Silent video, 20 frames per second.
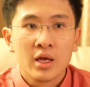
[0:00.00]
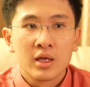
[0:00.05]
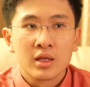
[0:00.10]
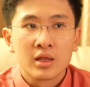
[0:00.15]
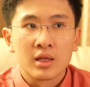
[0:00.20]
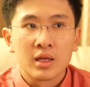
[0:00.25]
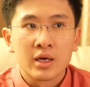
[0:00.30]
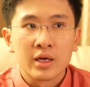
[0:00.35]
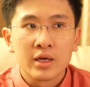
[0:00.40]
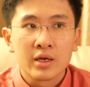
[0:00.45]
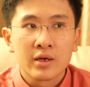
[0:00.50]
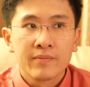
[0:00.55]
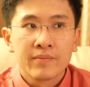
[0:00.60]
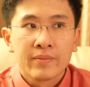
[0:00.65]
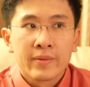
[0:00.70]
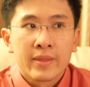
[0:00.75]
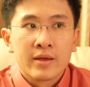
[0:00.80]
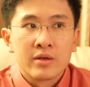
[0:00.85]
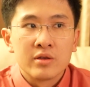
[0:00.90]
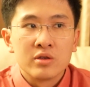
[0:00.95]
like
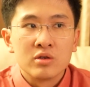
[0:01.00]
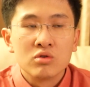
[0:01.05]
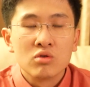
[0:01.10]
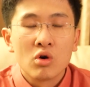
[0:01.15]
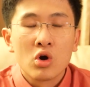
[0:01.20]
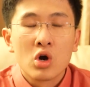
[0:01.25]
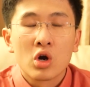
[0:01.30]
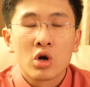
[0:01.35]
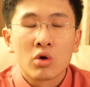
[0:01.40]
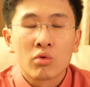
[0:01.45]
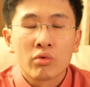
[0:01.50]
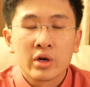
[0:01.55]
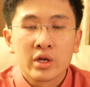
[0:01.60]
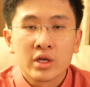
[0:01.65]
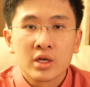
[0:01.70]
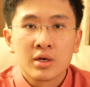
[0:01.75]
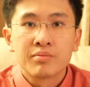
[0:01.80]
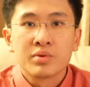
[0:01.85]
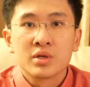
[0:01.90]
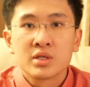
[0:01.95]
you are
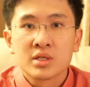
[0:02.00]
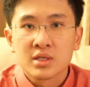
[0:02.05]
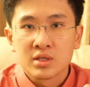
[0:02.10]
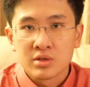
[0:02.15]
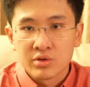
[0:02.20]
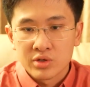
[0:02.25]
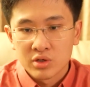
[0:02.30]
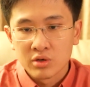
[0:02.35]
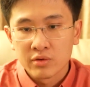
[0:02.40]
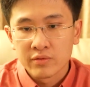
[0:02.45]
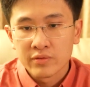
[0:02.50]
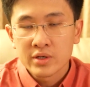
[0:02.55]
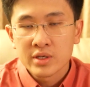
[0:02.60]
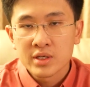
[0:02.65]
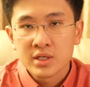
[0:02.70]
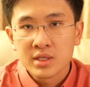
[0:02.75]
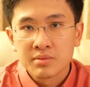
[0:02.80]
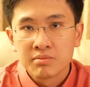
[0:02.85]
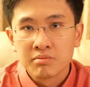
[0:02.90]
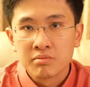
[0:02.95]
running a business or
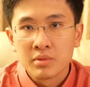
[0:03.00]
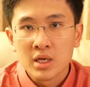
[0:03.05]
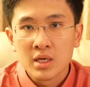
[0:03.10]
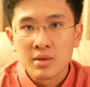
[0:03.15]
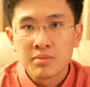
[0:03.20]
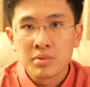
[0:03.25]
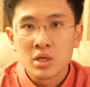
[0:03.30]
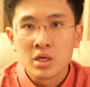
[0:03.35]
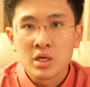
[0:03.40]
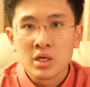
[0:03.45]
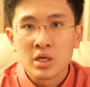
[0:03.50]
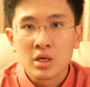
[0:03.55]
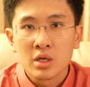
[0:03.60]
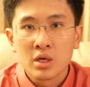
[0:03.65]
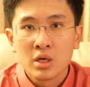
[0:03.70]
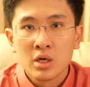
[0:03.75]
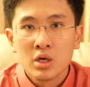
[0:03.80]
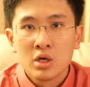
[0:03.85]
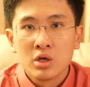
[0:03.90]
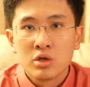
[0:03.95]
service, maybe
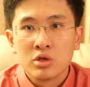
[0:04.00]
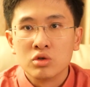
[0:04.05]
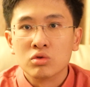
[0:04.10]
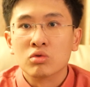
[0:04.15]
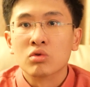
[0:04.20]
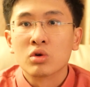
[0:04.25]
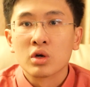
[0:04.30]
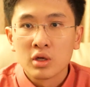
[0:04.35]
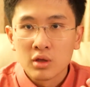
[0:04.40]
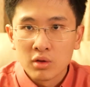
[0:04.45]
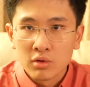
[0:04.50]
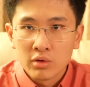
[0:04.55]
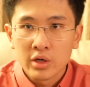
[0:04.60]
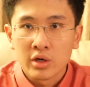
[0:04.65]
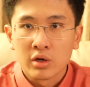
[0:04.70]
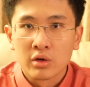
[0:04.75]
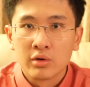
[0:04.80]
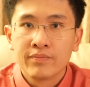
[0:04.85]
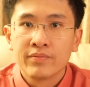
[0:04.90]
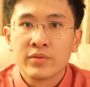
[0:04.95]
you are a
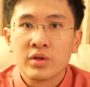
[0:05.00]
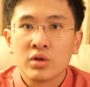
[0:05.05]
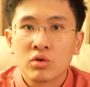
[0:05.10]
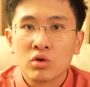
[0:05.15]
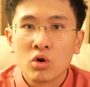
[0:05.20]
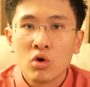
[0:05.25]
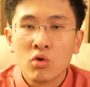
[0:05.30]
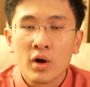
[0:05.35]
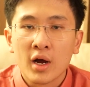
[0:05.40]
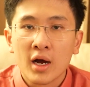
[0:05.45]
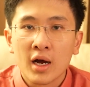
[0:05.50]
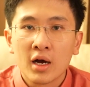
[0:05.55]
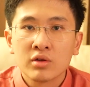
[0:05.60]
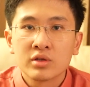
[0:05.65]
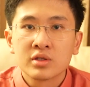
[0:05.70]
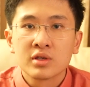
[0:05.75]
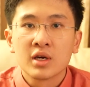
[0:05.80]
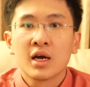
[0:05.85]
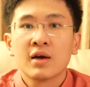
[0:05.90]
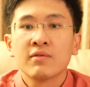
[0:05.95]
lawyer. You go out
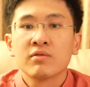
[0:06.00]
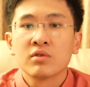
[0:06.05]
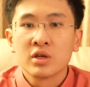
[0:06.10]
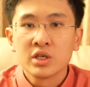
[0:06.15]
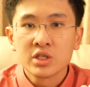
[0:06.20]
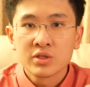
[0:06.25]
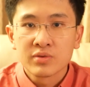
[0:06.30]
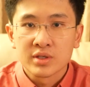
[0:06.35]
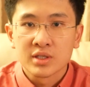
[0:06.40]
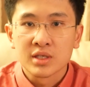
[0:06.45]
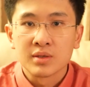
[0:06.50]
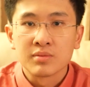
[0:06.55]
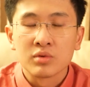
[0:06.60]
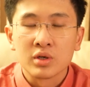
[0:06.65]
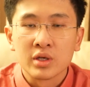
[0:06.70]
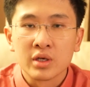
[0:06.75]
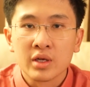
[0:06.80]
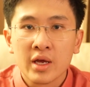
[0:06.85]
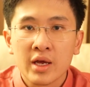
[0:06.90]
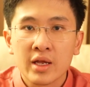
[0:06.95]
to have lunch with
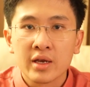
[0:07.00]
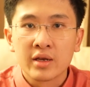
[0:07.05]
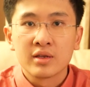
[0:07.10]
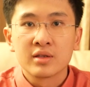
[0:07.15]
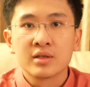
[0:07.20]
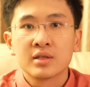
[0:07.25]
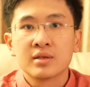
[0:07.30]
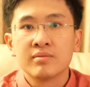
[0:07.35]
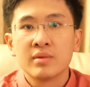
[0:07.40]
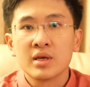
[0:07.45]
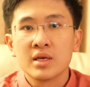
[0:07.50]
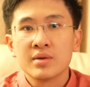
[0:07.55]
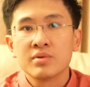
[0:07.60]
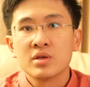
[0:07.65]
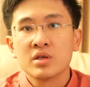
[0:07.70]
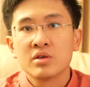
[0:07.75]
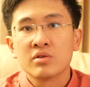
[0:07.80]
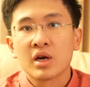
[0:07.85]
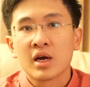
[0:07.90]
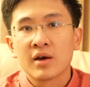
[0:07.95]
someone, and maybe
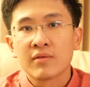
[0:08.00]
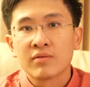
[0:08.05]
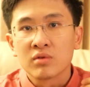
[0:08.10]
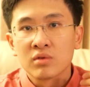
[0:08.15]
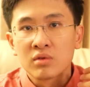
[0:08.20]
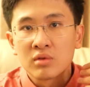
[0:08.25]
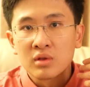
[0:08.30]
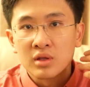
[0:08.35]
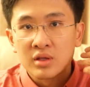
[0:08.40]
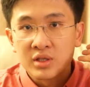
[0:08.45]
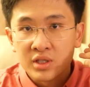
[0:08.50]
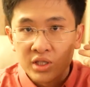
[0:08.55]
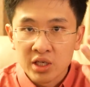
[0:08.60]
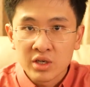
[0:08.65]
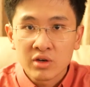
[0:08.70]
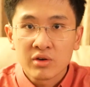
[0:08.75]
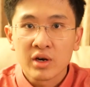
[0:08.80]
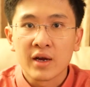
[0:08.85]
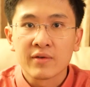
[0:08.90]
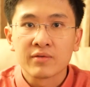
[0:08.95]
you have
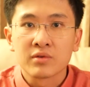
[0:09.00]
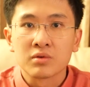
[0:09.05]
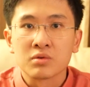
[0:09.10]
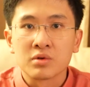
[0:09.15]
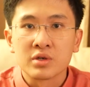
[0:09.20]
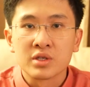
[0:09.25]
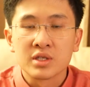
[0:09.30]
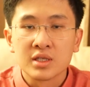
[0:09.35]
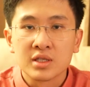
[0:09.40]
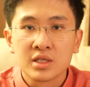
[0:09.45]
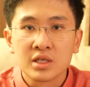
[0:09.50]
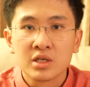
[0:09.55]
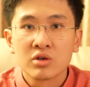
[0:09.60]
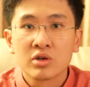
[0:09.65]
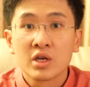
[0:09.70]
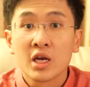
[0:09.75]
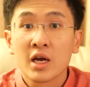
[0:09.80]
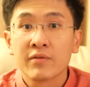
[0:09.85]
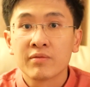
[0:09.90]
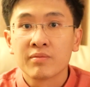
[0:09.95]
dinner afterwards, and dinner
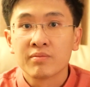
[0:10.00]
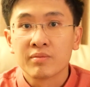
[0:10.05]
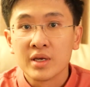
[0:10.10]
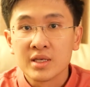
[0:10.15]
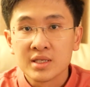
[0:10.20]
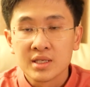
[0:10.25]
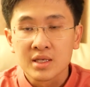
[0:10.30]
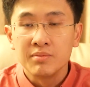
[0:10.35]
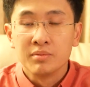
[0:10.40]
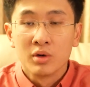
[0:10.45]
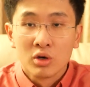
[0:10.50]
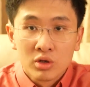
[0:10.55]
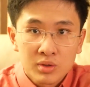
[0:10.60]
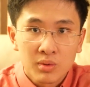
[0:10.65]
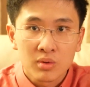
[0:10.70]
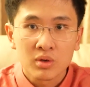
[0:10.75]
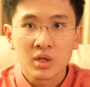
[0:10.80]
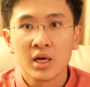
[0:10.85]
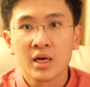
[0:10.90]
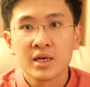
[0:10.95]
you have basically
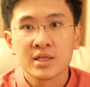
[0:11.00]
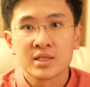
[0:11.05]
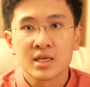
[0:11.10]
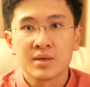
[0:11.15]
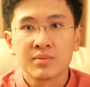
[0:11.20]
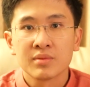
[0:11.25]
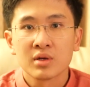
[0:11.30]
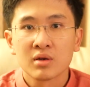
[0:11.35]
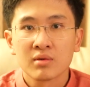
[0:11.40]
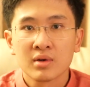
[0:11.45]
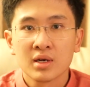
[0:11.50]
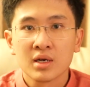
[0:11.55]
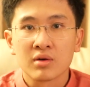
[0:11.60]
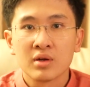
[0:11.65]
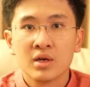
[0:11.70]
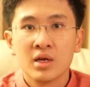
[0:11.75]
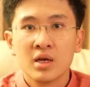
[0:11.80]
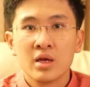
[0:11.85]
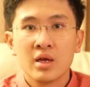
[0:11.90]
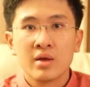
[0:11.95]
multiple clients coming around.
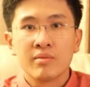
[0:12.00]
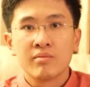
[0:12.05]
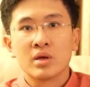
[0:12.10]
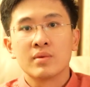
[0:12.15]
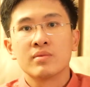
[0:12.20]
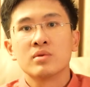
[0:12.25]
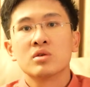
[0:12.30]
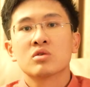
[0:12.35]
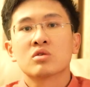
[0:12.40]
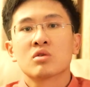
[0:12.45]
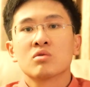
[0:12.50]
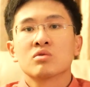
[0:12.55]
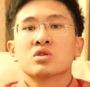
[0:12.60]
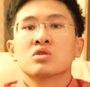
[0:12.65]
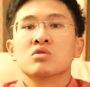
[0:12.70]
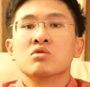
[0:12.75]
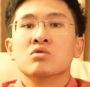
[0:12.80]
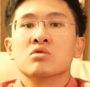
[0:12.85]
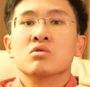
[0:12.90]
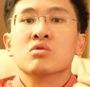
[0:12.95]
Maybe you go
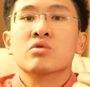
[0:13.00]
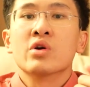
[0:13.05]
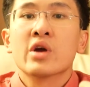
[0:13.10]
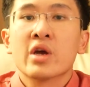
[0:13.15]
to